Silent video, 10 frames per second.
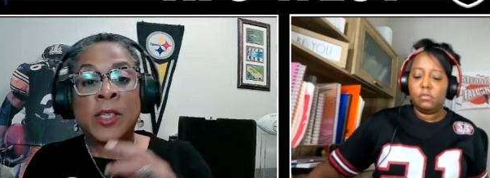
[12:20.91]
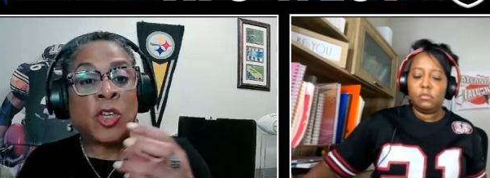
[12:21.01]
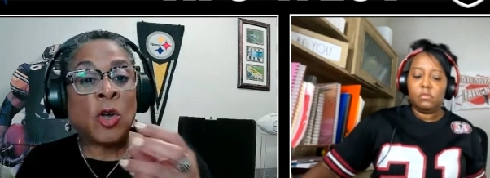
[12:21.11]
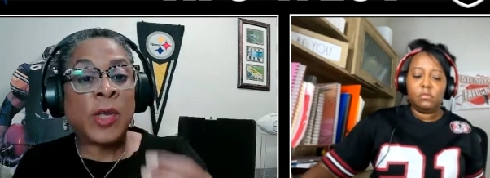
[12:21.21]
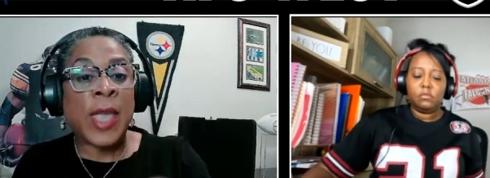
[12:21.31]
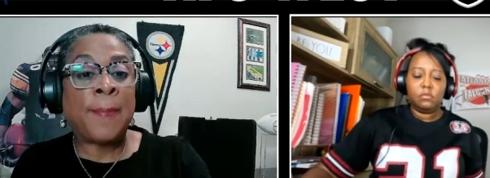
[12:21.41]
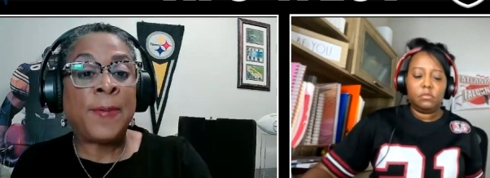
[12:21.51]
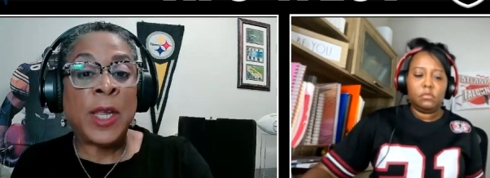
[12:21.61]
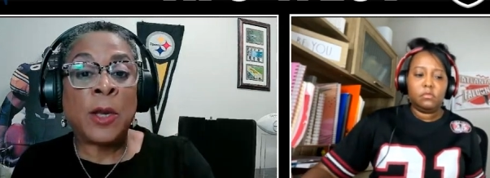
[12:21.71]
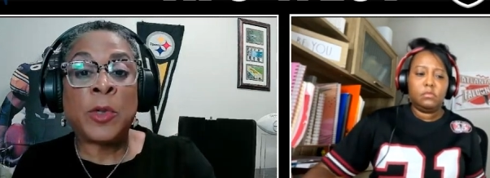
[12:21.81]
Speaker 1: Showed
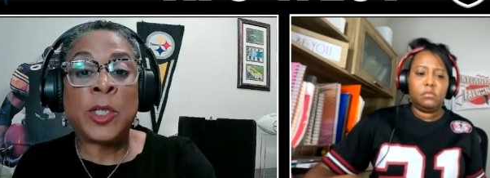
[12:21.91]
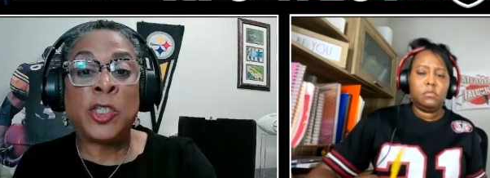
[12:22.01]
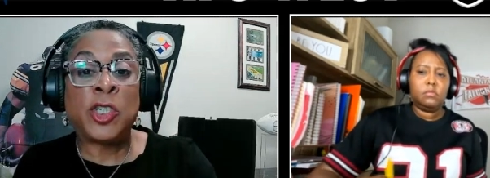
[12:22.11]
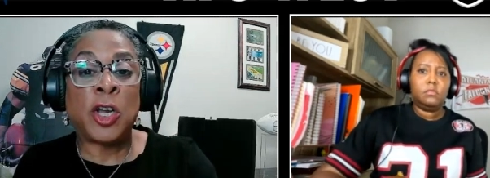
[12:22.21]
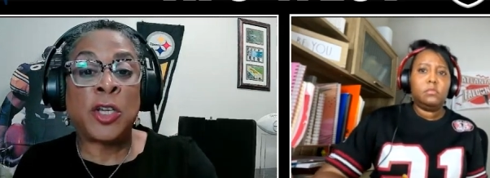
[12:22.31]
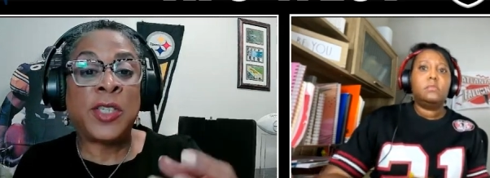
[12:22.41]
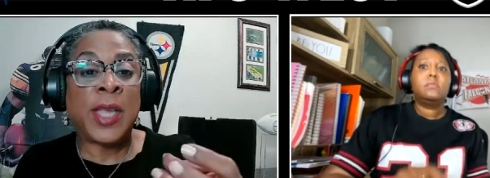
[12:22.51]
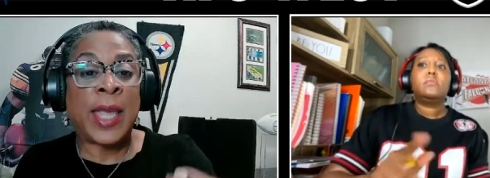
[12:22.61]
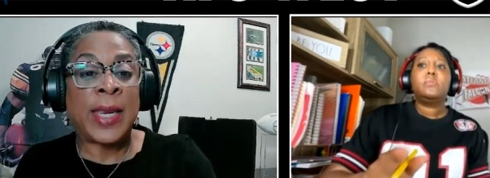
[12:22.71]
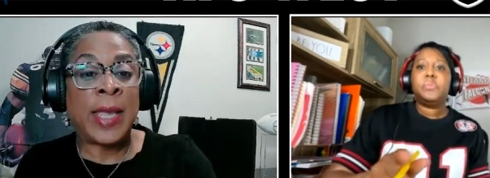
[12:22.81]
Kaepernick with a
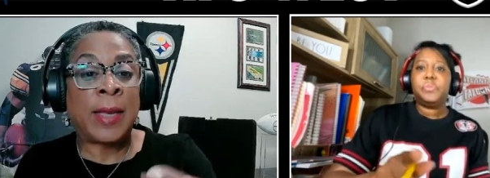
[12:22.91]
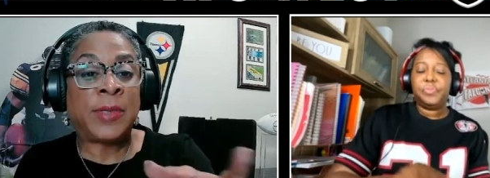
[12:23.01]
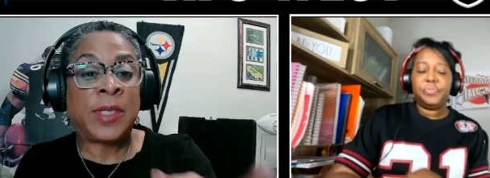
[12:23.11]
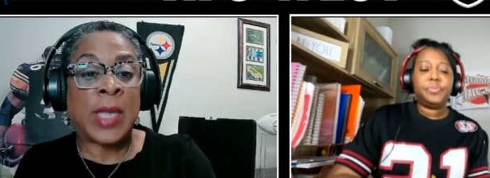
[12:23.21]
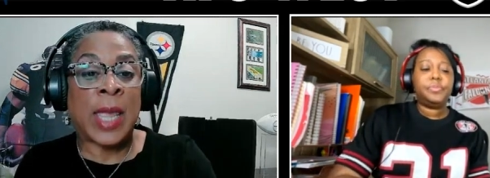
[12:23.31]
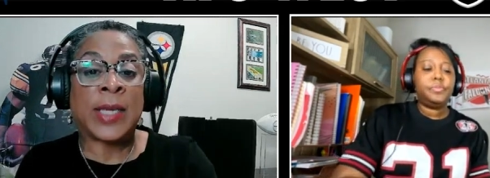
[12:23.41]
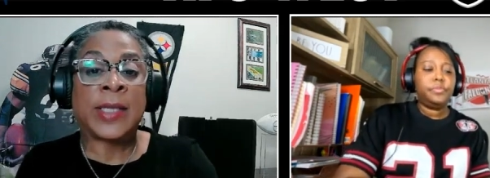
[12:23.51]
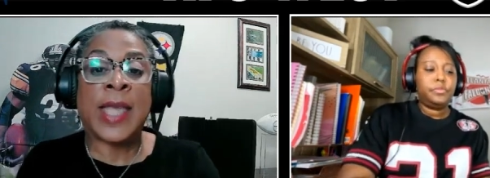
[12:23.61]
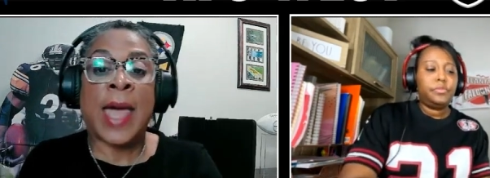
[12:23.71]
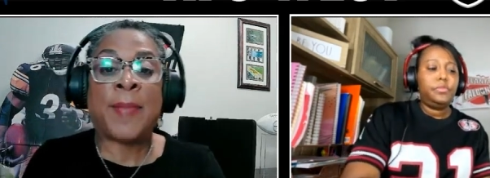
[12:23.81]
jersey and him standing
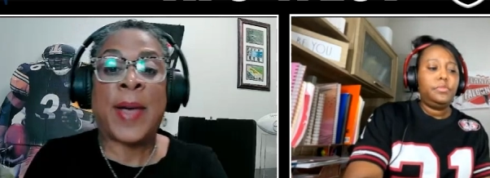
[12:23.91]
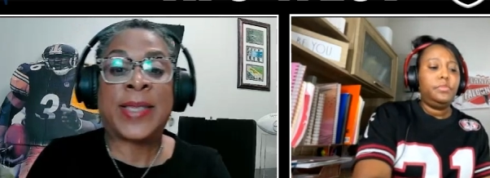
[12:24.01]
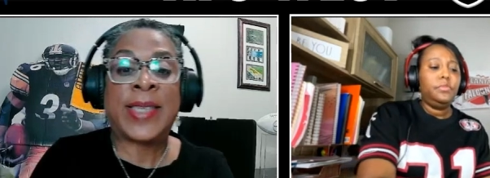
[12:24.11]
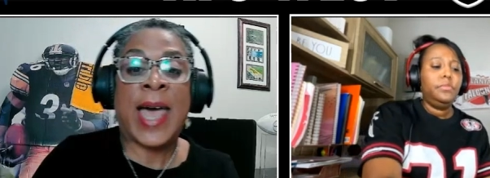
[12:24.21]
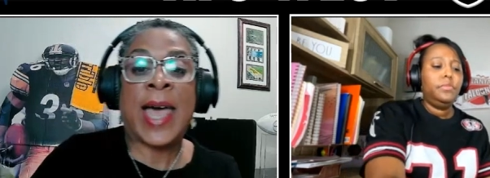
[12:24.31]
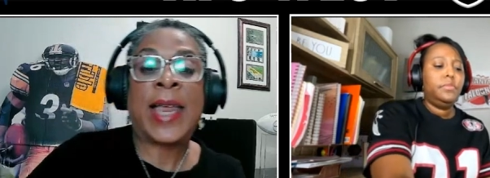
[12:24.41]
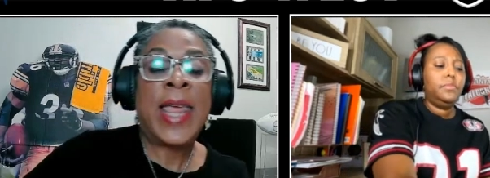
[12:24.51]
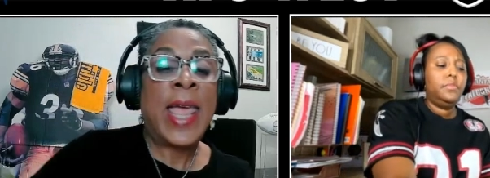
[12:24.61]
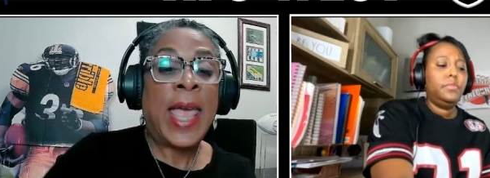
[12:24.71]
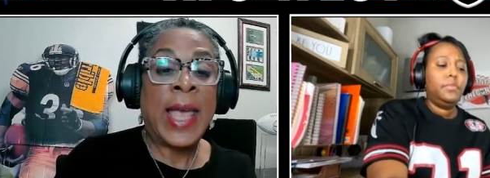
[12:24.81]
side by side.
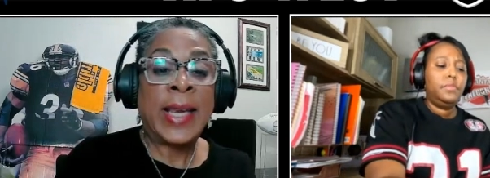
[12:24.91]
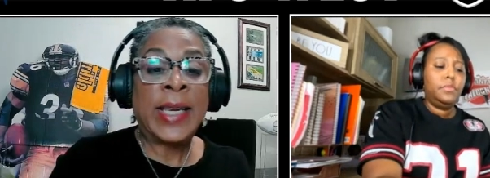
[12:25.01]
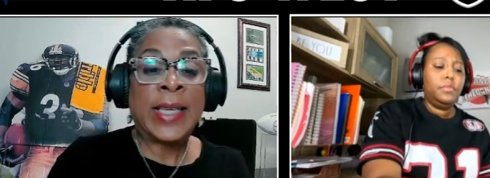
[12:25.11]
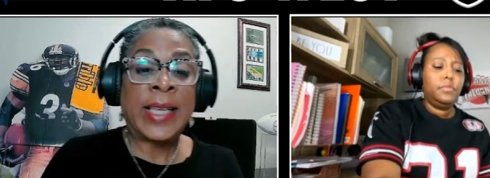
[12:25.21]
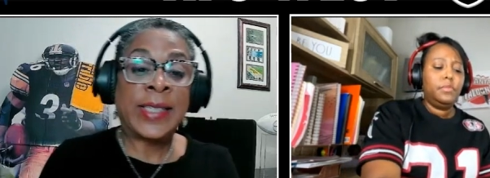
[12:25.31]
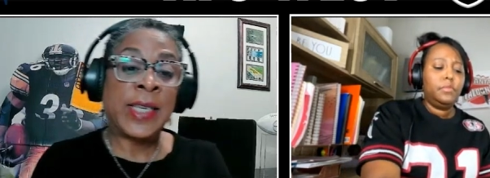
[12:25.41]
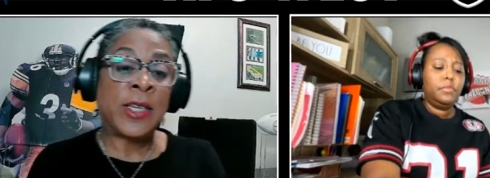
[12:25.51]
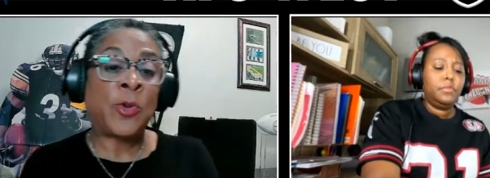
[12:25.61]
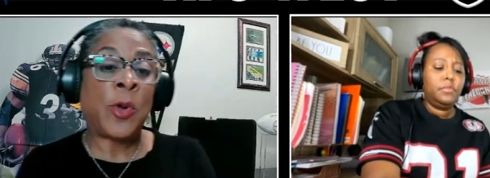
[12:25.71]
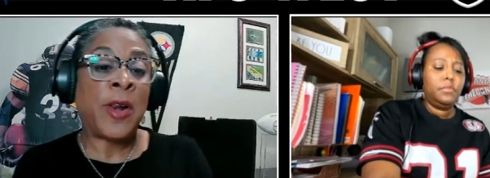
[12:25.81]
And in less
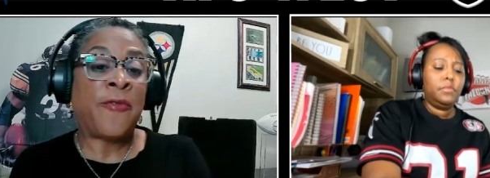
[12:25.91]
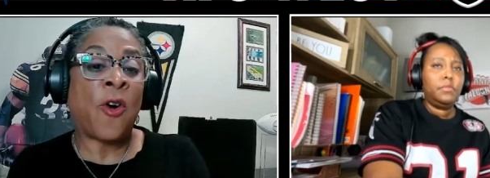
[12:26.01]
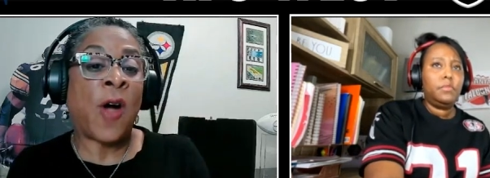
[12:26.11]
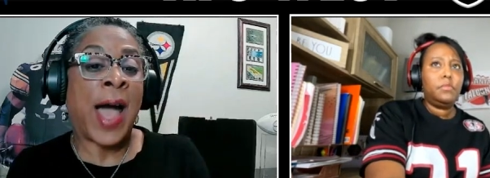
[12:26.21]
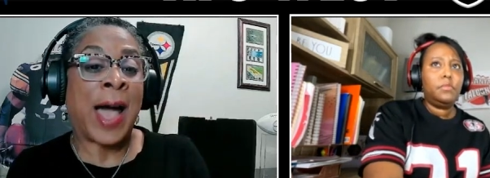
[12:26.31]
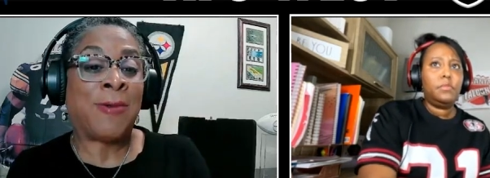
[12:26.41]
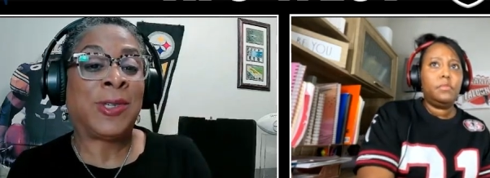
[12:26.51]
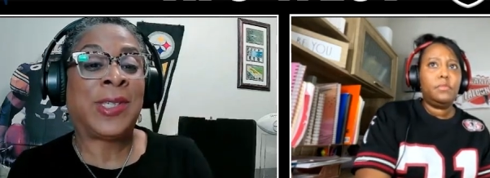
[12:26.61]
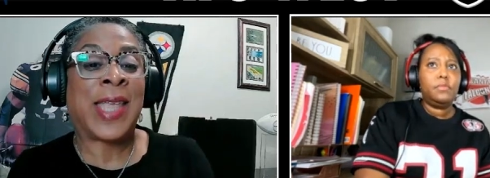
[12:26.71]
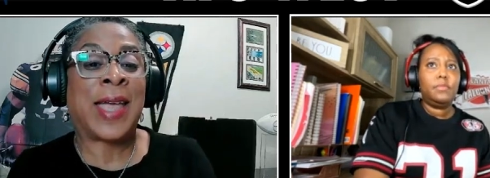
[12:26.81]
than 24
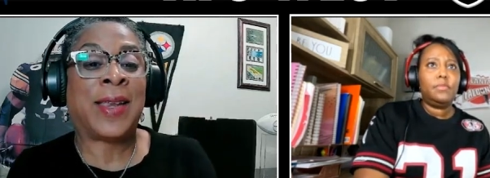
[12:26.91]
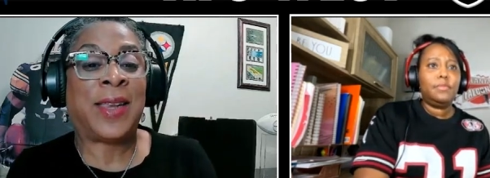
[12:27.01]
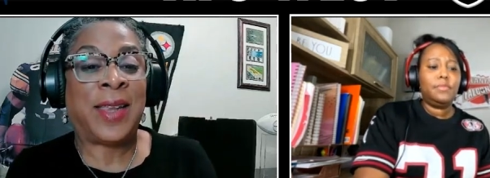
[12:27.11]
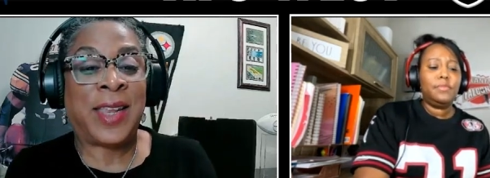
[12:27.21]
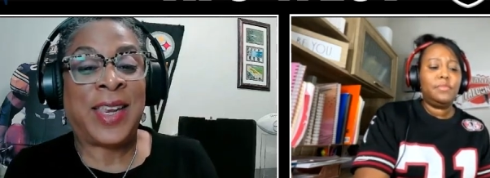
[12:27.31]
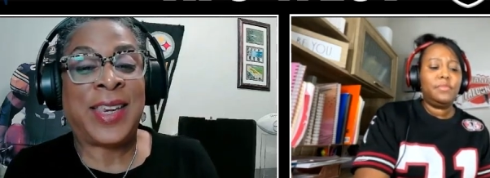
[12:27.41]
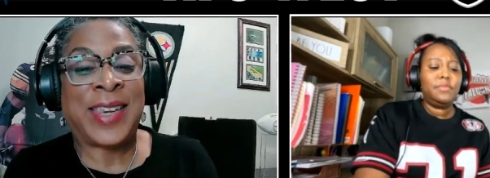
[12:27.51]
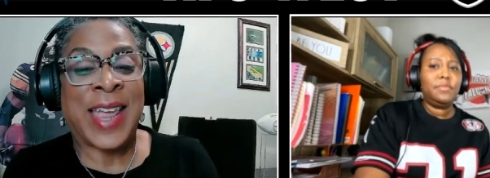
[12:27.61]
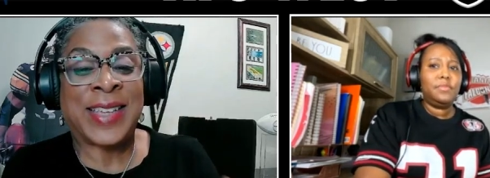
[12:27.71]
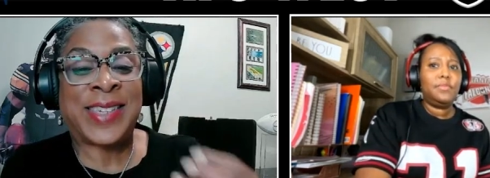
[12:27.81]
hours,
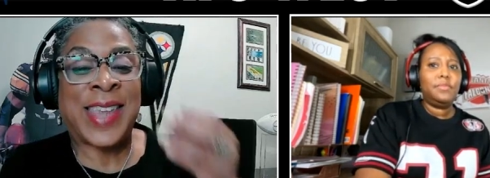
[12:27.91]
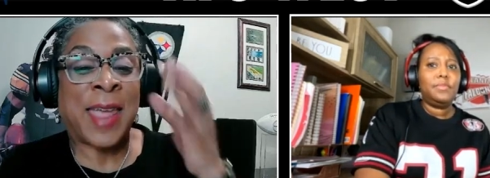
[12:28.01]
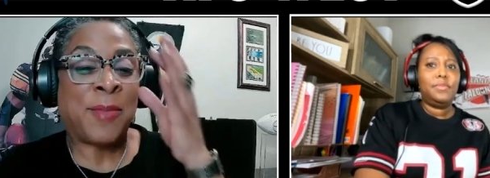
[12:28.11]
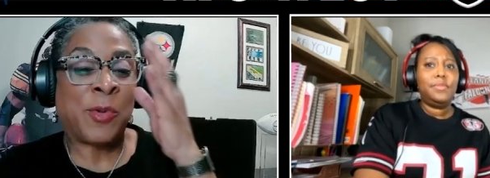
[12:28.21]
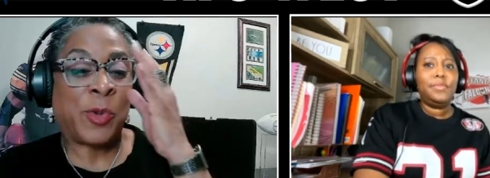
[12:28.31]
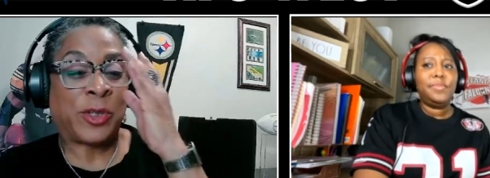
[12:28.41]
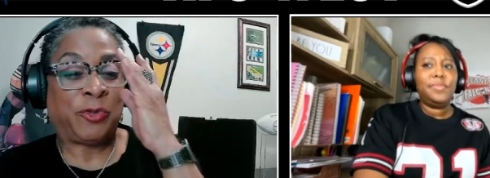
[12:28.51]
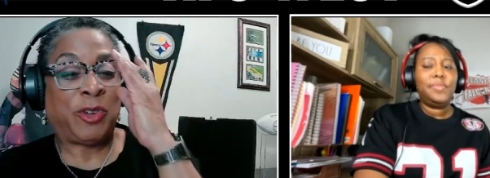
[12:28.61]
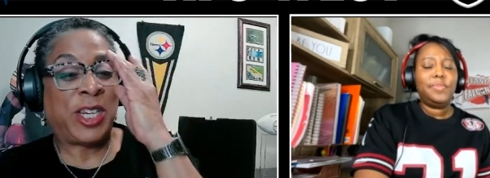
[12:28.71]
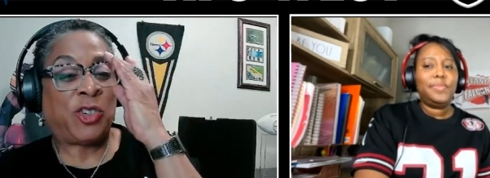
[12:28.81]
that statement was
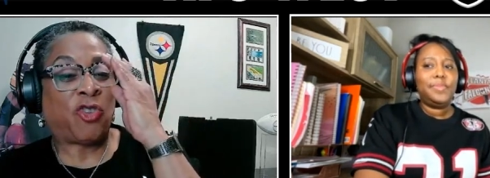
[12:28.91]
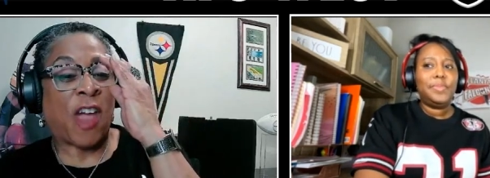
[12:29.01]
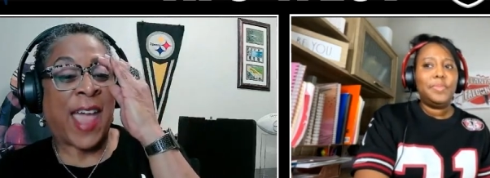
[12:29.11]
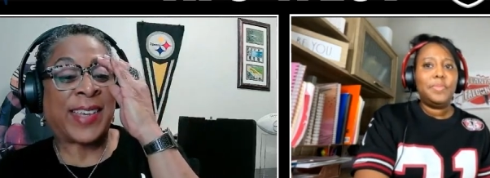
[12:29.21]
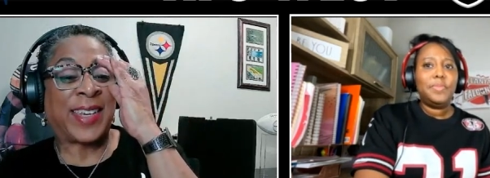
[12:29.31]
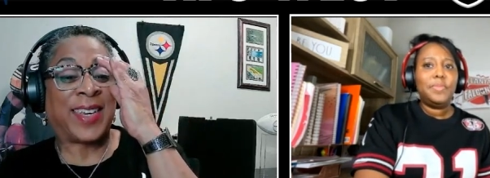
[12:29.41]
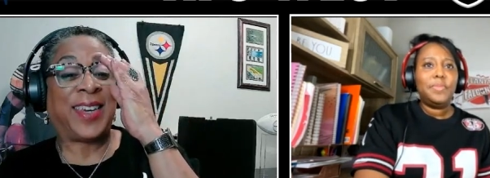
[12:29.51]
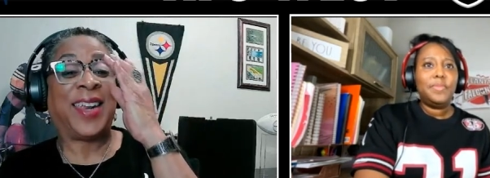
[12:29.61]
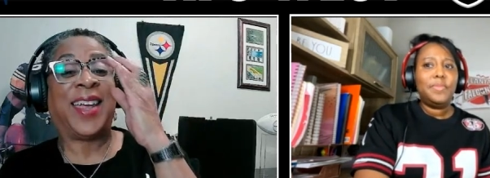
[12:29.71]
retracted.